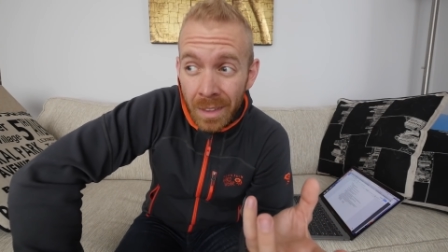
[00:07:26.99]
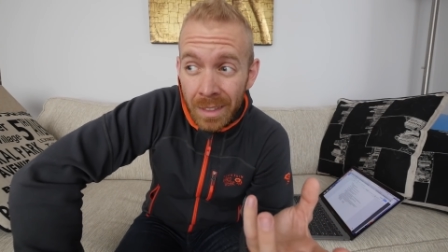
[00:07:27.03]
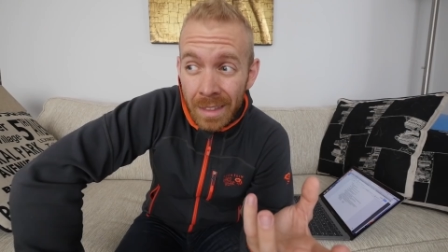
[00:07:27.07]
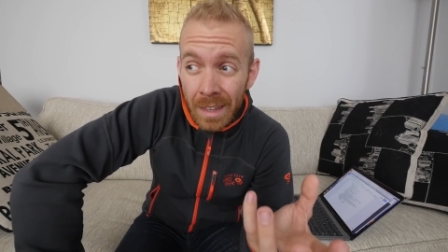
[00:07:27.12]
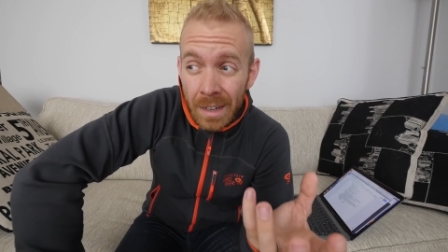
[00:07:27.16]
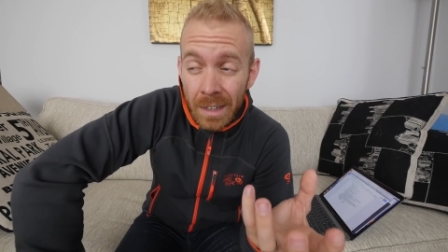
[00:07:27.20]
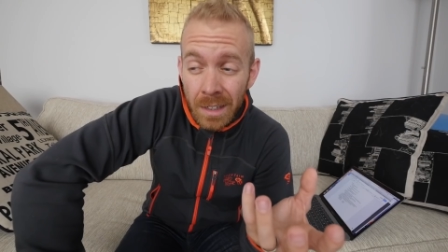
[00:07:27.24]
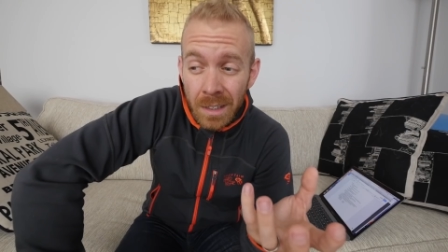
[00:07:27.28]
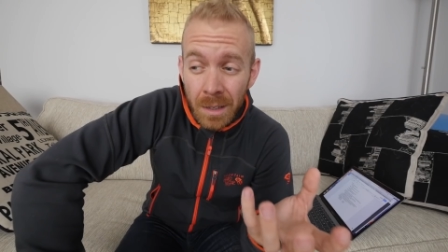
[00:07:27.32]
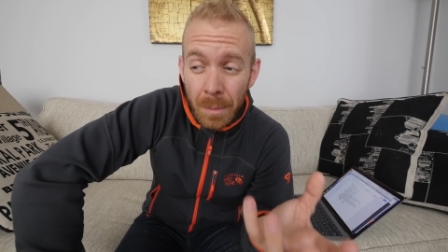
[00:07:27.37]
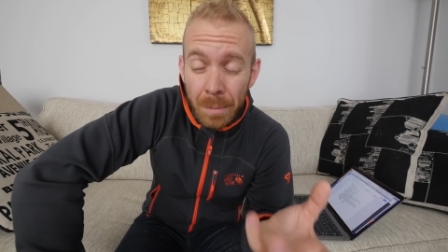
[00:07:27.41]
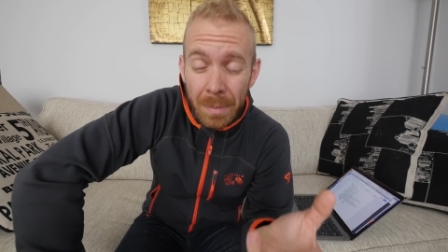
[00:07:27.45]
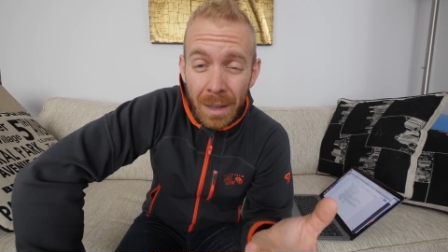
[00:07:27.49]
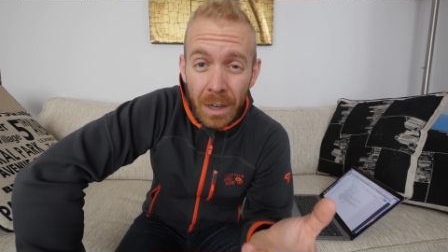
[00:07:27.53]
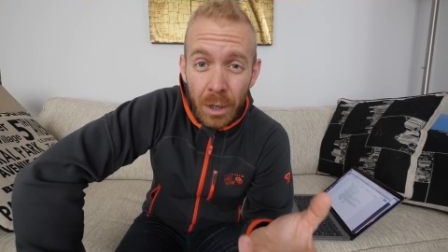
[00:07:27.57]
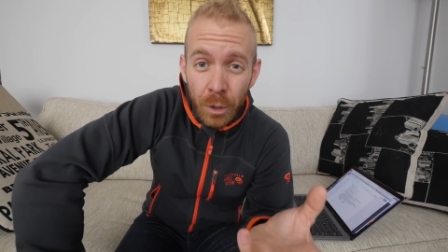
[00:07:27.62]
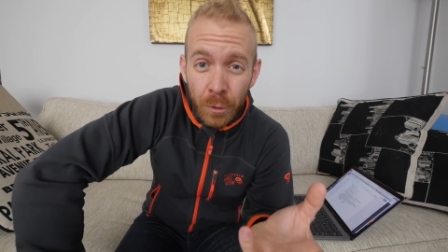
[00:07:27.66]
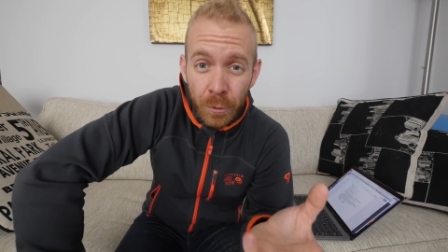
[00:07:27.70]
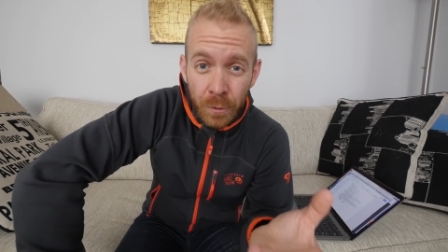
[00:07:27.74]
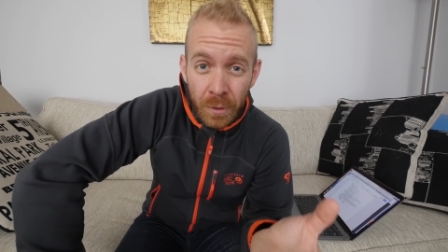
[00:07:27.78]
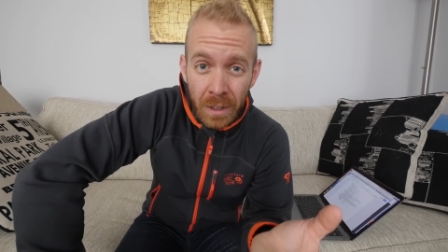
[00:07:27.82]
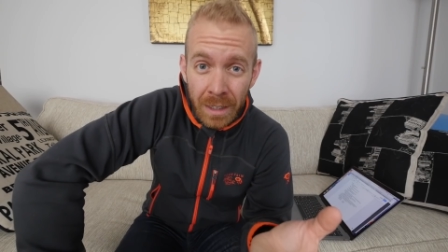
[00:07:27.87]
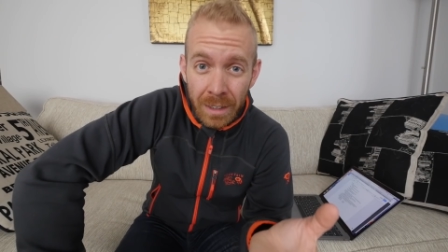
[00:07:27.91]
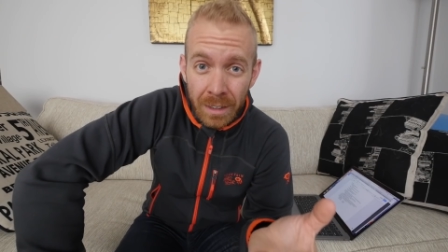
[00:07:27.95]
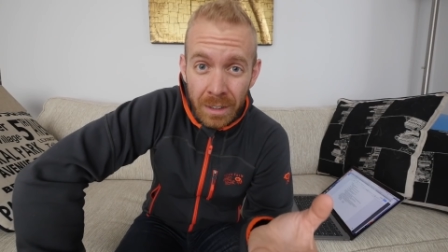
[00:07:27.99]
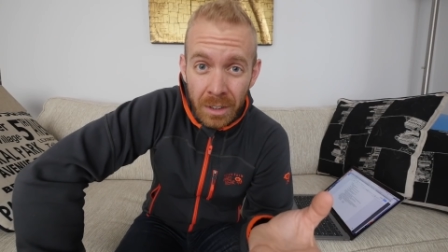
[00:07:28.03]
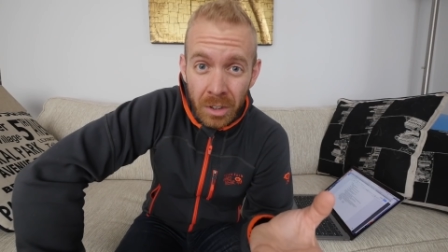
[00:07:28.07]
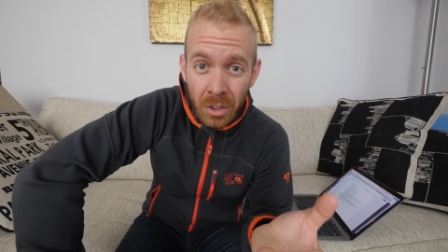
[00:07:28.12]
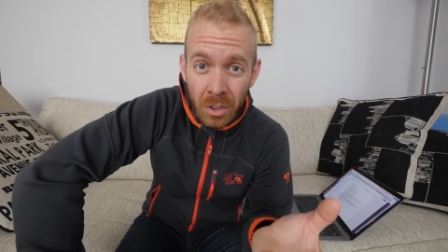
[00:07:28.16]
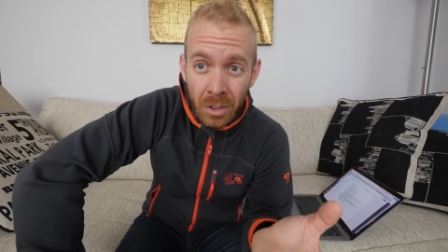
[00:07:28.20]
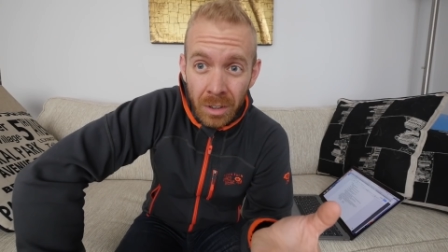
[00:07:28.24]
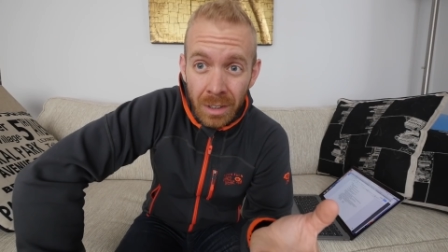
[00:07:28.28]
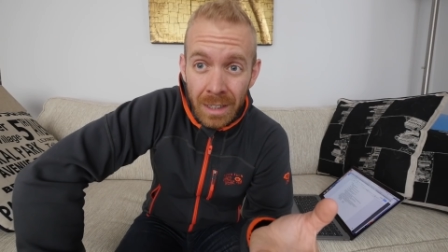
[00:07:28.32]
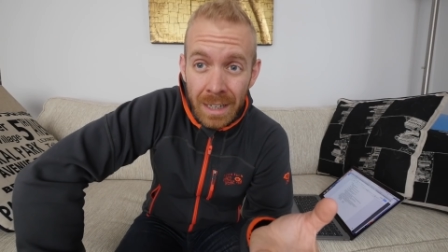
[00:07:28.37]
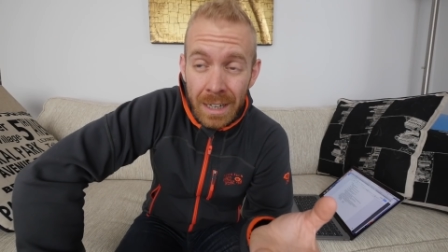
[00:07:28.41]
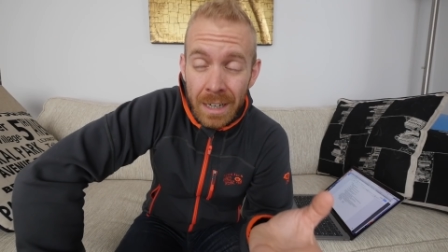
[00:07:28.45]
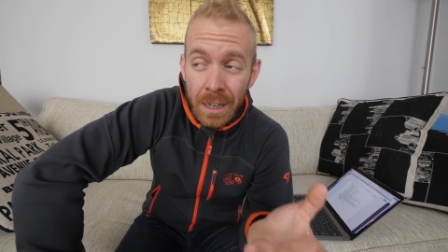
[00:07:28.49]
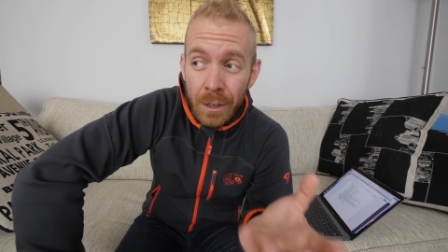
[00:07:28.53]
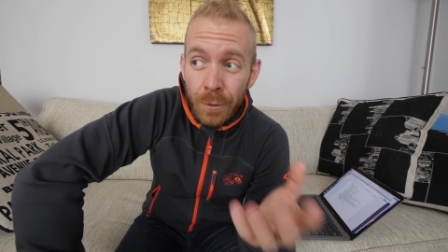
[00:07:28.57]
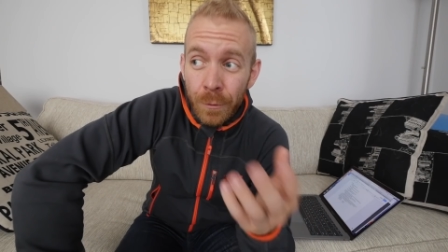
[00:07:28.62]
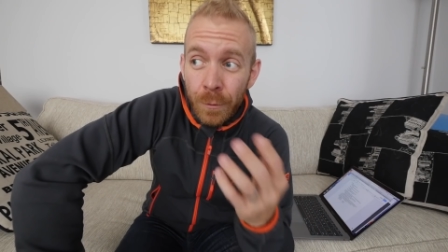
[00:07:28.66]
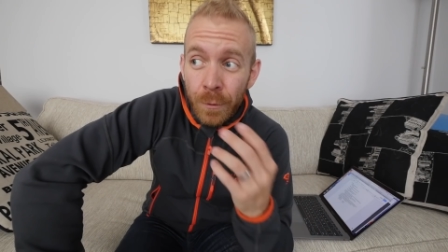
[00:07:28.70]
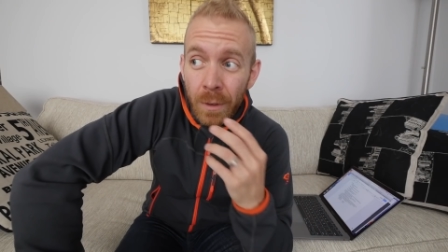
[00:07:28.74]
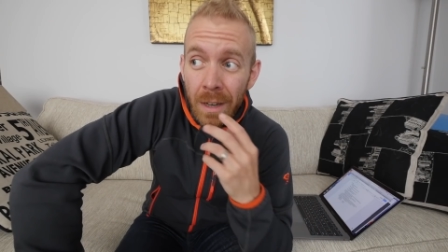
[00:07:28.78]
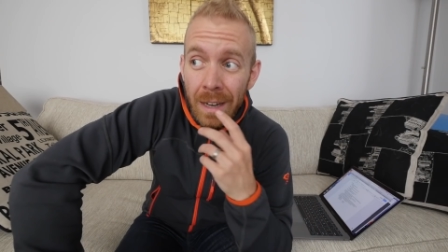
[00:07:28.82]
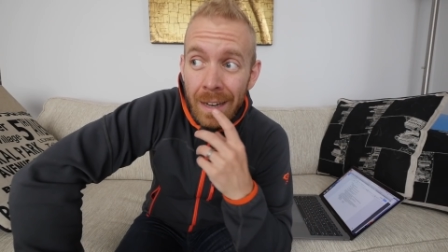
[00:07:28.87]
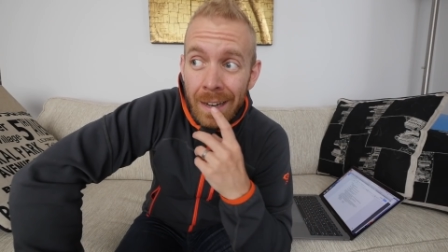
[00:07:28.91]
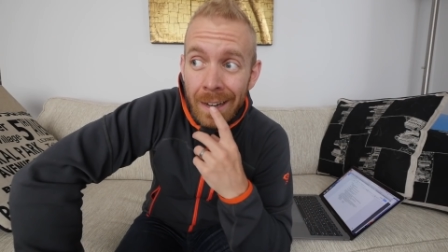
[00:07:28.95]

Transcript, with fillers: that is a better fit in her life.